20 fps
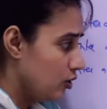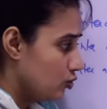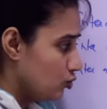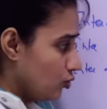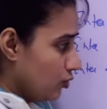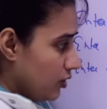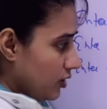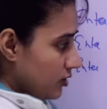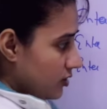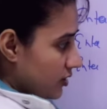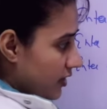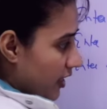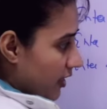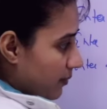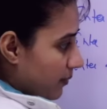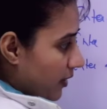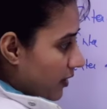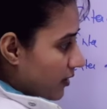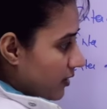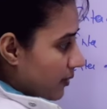So this
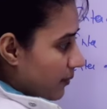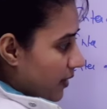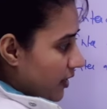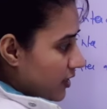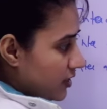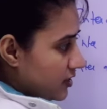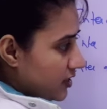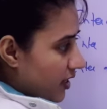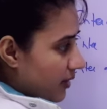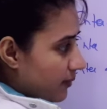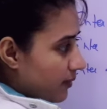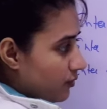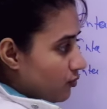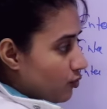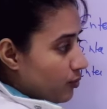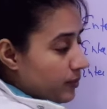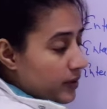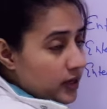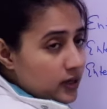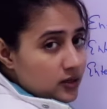statement, remaining statement
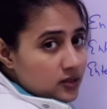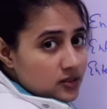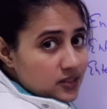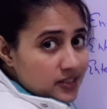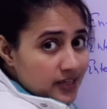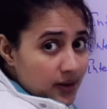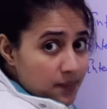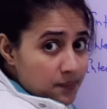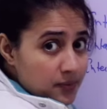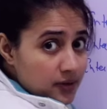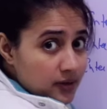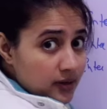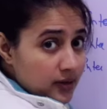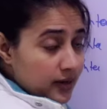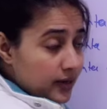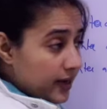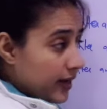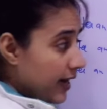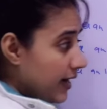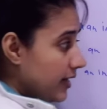would be
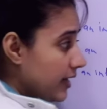skipped,